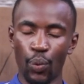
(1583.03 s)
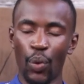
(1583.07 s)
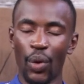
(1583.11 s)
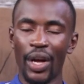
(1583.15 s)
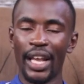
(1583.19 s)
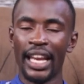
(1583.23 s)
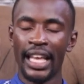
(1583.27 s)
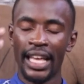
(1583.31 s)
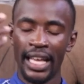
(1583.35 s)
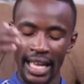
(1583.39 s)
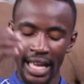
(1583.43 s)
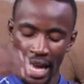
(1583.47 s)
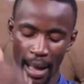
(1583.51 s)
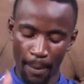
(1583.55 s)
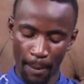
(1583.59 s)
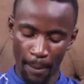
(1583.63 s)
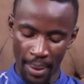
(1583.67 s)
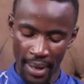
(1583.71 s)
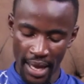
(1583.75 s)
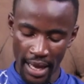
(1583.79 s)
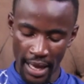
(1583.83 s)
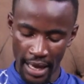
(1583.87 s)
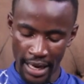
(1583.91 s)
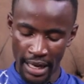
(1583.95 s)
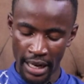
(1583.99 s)
When he
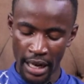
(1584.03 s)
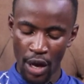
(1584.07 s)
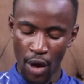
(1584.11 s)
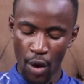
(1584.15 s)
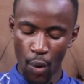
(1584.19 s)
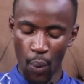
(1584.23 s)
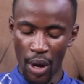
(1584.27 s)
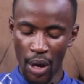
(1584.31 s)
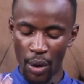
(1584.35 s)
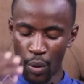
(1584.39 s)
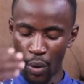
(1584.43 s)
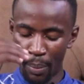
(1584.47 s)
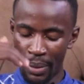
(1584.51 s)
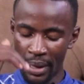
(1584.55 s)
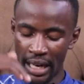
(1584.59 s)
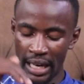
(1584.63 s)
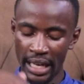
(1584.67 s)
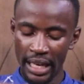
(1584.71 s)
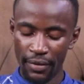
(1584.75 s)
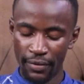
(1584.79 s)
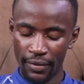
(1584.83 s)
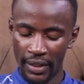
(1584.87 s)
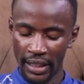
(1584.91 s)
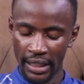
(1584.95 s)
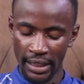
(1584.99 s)
appeared, when we
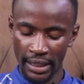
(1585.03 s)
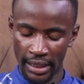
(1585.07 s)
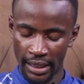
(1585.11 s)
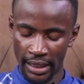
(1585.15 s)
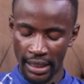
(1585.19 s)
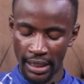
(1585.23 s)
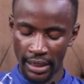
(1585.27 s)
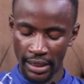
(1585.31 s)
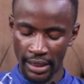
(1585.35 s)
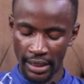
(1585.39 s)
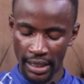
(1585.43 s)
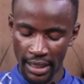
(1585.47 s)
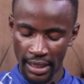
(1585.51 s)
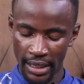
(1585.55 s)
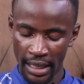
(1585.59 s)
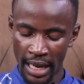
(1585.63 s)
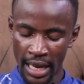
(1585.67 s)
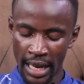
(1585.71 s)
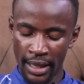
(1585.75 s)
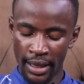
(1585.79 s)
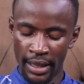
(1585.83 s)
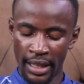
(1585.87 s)
believed in Jesus,